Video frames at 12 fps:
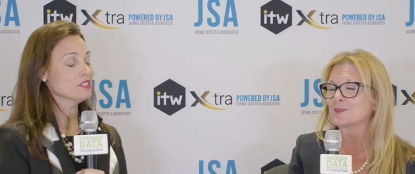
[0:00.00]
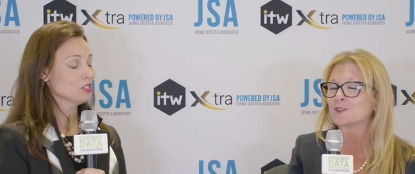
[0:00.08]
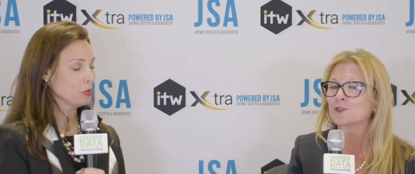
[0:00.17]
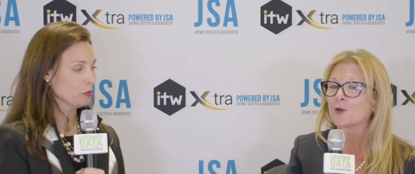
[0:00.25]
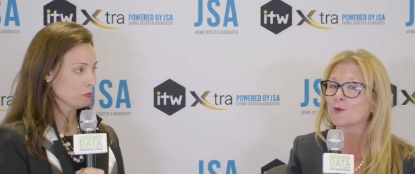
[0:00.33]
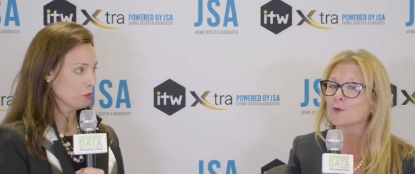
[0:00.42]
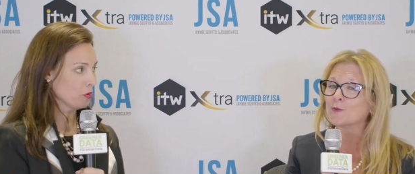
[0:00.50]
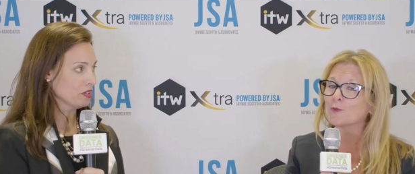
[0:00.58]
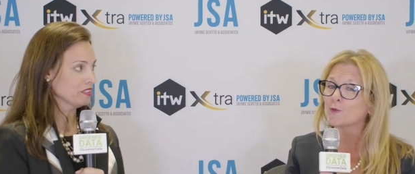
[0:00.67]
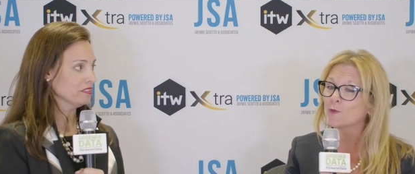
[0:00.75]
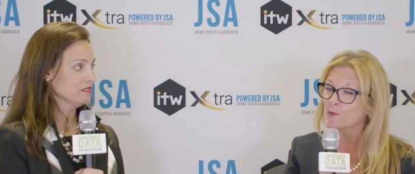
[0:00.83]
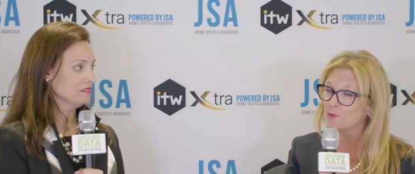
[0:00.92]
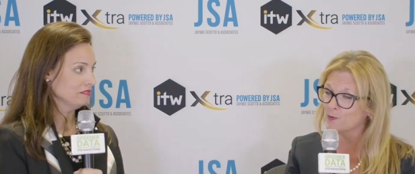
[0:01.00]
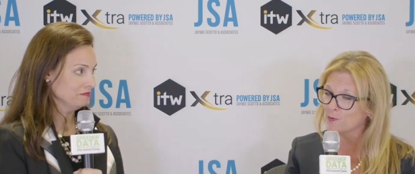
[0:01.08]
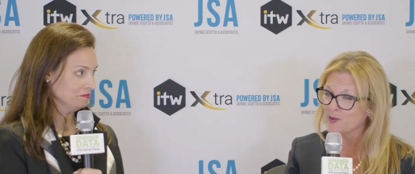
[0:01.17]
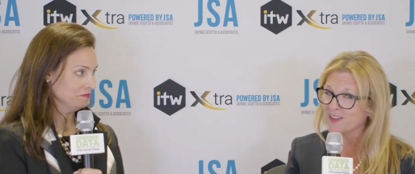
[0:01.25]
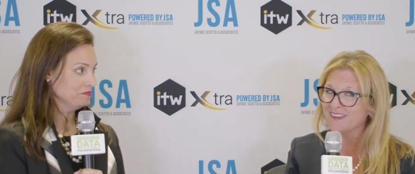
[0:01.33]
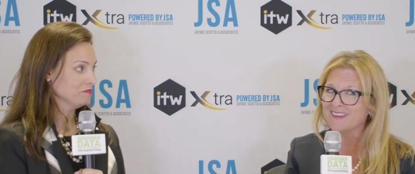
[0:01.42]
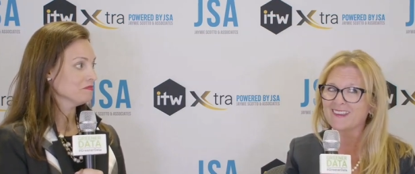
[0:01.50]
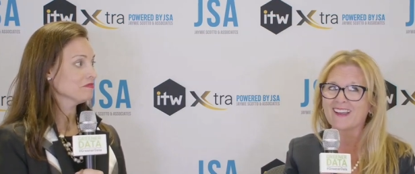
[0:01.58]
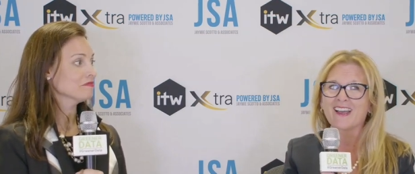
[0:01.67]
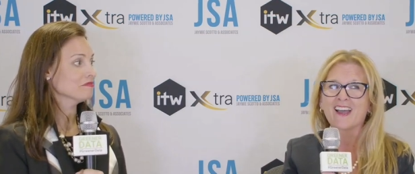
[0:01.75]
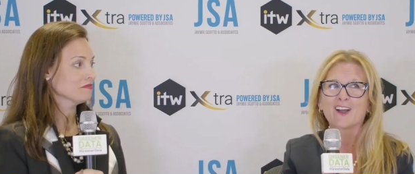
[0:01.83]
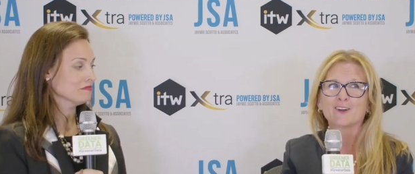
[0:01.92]
Speaker 1: so, so important. We
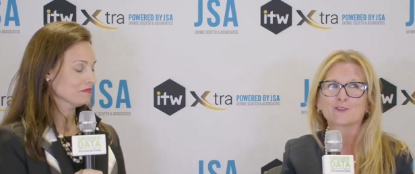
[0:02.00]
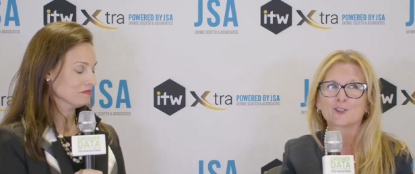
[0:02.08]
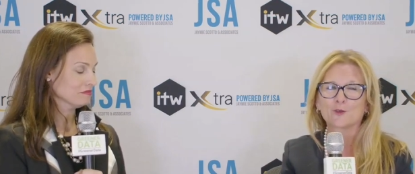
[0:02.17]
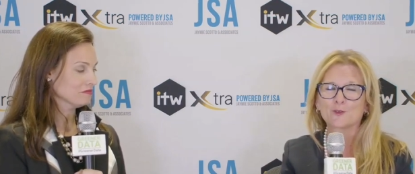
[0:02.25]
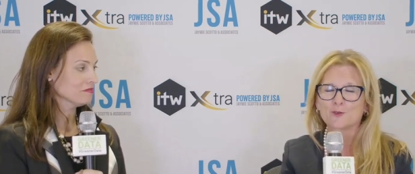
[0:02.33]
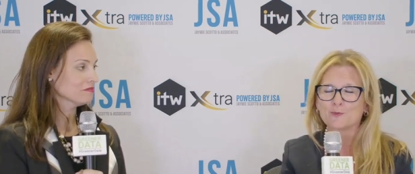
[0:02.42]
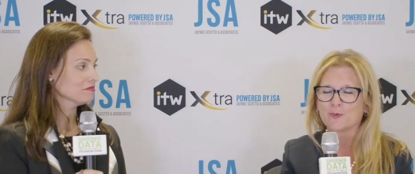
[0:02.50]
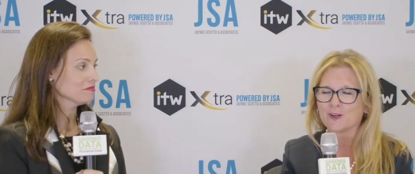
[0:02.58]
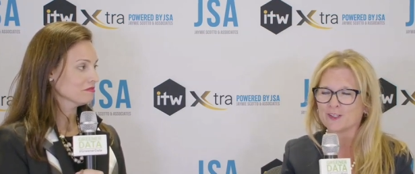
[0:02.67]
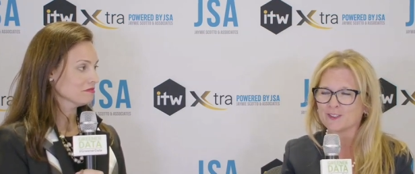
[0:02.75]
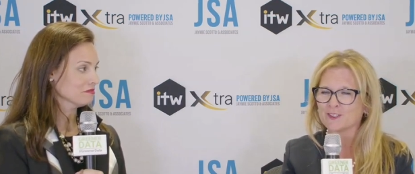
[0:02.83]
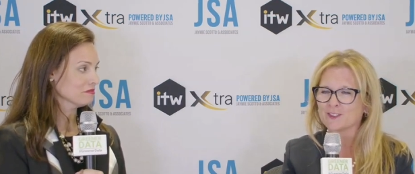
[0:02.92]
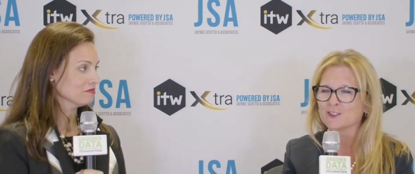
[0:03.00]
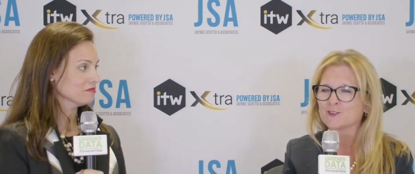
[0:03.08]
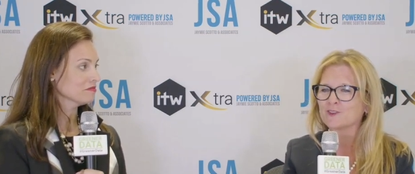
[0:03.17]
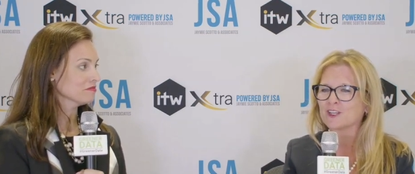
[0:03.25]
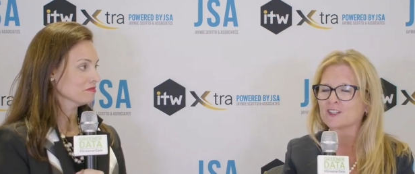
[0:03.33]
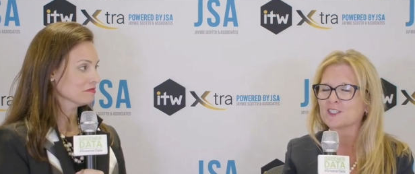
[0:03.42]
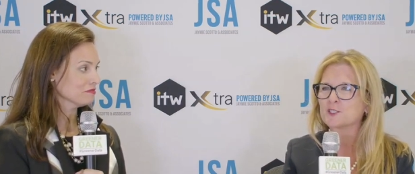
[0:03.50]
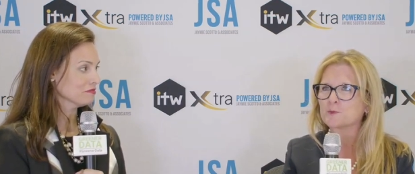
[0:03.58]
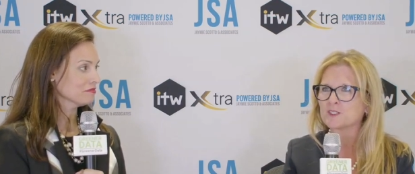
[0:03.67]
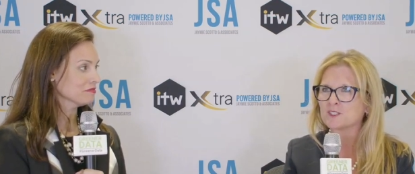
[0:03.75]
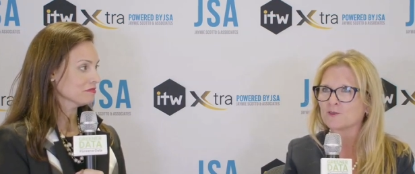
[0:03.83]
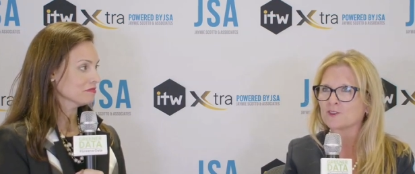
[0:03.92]
have chosen partners very
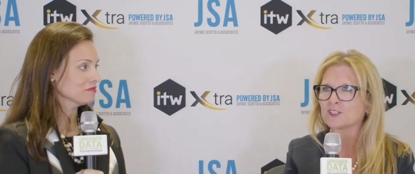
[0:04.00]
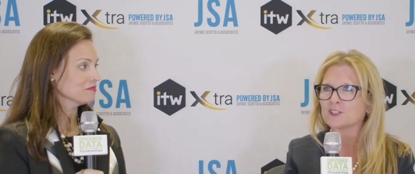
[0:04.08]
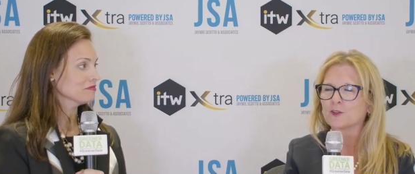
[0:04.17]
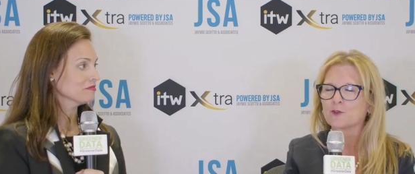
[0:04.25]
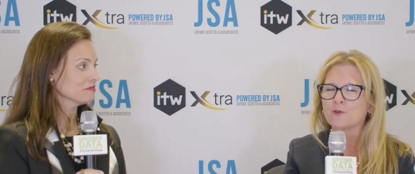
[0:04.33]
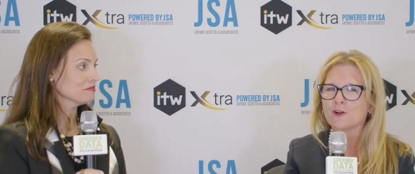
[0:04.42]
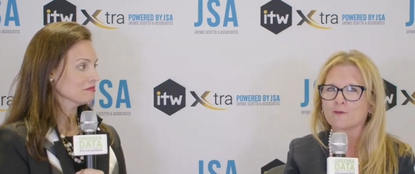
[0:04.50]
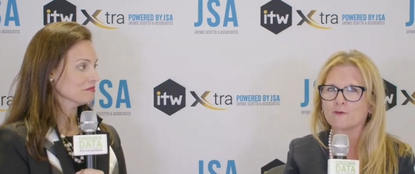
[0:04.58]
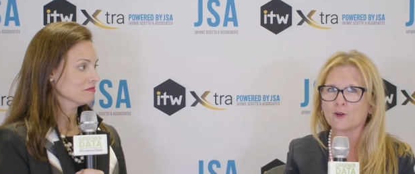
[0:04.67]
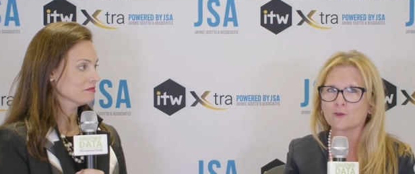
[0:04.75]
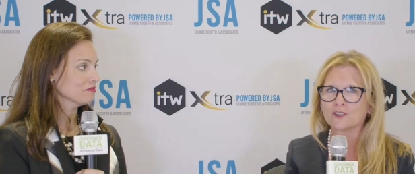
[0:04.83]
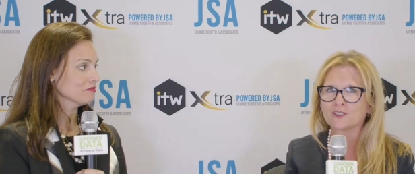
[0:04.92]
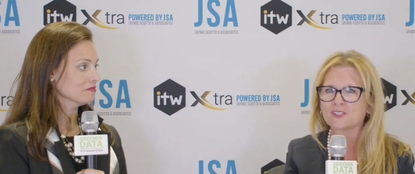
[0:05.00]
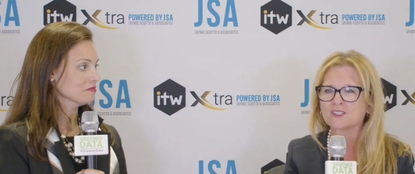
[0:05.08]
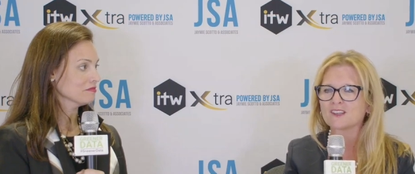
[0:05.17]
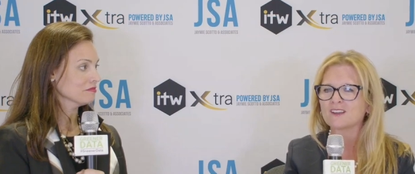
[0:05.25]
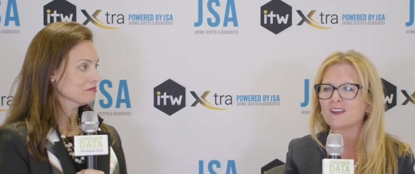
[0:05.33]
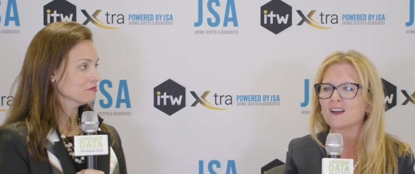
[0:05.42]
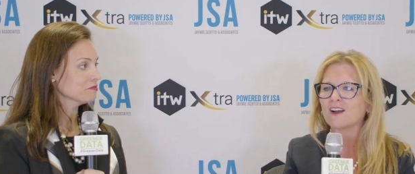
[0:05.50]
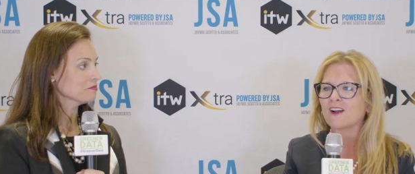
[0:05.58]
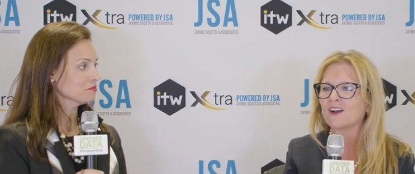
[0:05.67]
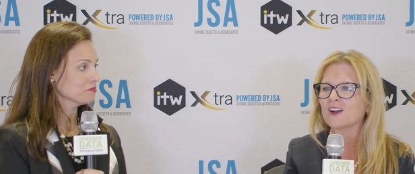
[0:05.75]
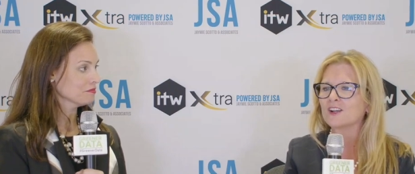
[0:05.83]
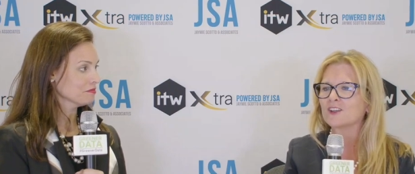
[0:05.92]
specifically who are focused
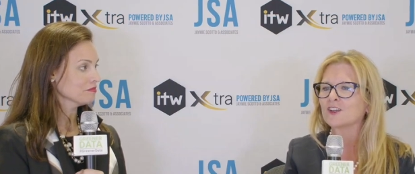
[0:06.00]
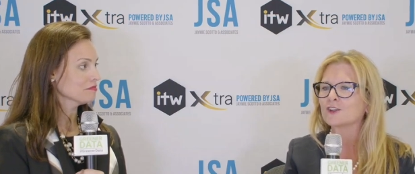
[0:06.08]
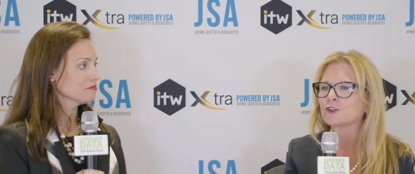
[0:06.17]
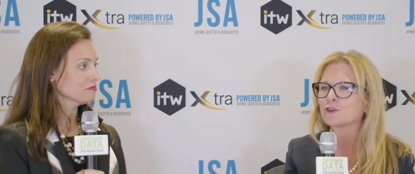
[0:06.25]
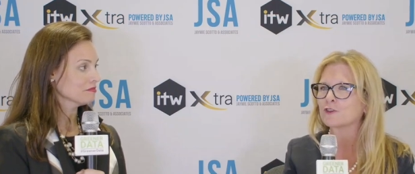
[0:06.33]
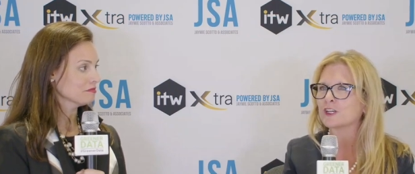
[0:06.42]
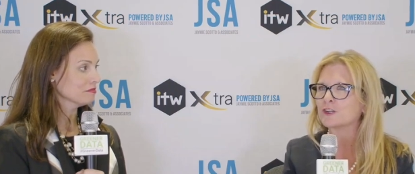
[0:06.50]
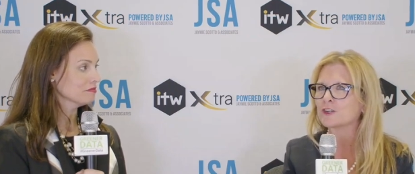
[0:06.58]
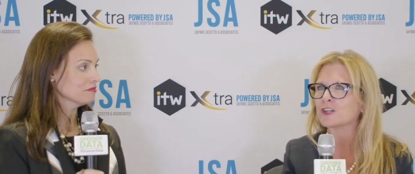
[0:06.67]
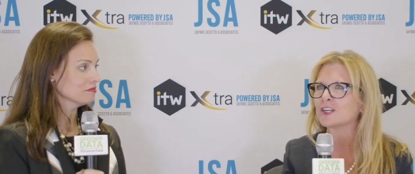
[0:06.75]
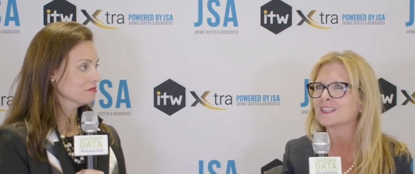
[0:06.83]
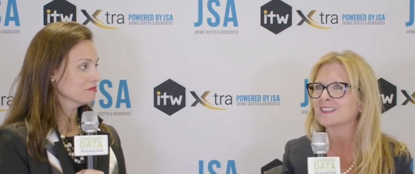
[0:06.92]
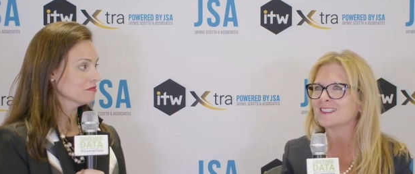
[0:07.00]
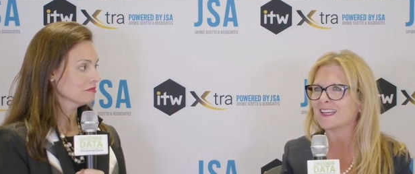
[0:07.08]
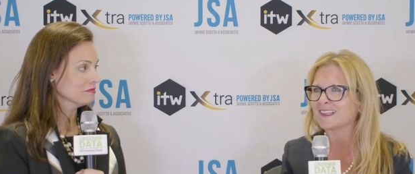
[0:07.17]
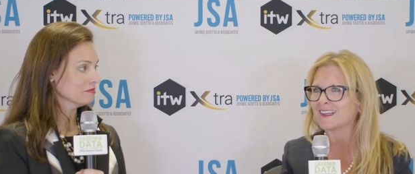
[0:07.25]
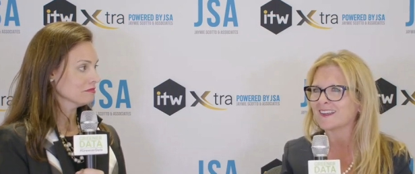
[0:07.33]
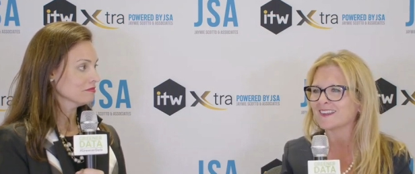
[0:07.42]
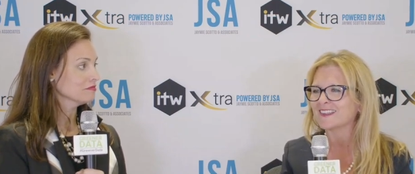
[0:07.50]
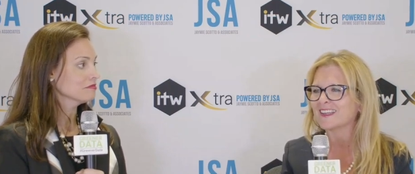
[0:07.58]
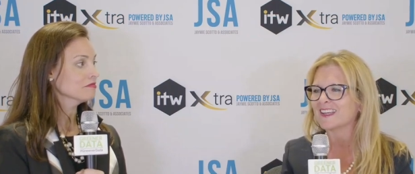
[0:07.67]
on greener data